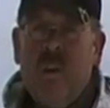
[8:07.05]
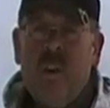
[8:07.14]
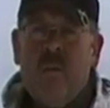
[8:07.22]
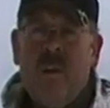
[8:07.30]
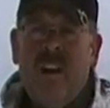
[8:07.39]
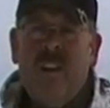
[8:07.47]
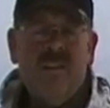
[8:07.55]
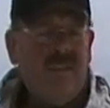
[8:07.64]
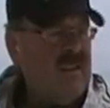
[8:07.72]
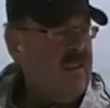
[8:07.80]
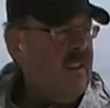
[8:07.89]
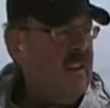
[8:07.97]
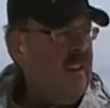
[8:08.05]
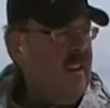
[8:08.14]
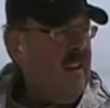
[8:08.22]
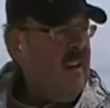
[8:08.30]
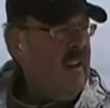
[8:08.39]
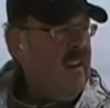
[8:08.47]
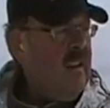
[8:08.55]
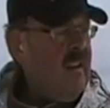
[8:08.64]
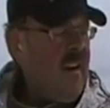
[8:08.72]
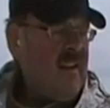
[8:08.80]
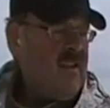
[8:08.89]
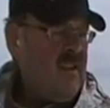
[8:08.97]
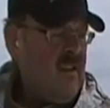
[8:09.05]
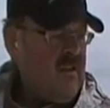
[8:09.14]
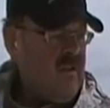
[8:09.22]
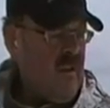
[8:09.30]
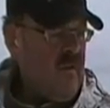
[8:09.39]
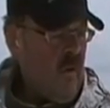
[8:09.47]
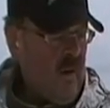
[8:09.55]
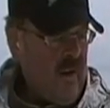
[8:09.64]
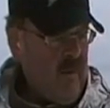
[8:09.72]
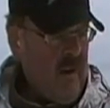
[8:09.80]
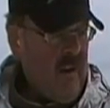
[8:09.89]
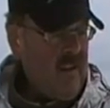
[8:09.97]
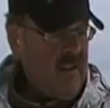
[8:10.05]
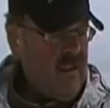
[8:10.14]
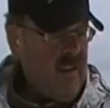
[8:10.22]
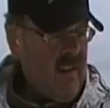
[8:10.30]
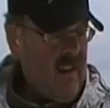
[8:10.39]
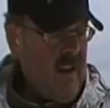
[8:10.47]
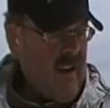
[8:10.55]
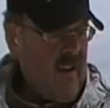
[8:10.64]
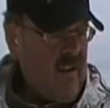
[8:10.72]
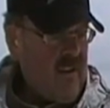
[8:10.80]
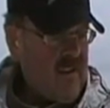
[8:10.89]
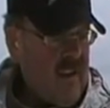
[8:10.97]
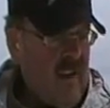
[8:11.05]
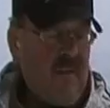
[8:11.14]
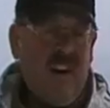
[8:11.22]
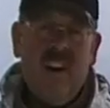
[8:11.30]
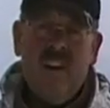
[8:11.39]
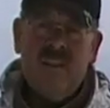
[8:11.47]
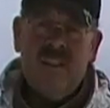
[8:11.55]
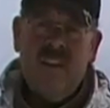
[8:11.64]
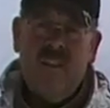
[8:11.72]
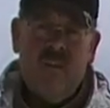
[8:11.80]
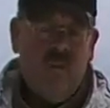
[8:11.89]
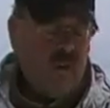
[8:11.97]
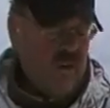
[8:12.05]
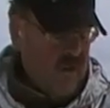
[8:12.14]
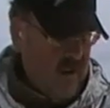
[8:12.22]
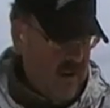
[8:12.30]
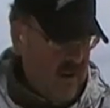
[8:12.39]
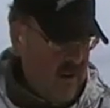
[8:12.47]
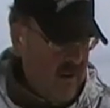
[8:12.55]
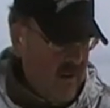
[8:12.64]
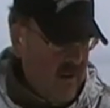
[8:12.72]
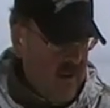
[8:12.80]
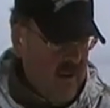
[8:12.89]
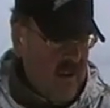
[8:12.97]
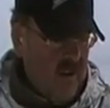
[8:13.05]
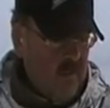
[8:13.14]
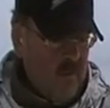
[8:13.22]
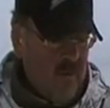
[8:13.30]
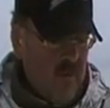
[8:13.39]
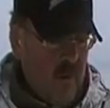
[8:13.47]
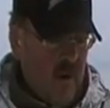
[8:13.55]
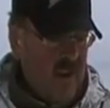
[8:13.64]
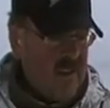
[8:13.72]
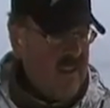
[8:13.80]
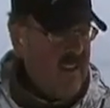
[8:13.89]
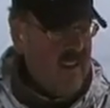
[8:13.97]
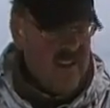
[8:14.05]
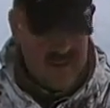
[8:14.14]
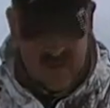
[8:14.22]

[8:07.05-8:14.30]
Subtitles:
20 rounds, actually no, sorry, 40 rounds of the Yugoslav 174 grain Prvi Partisan.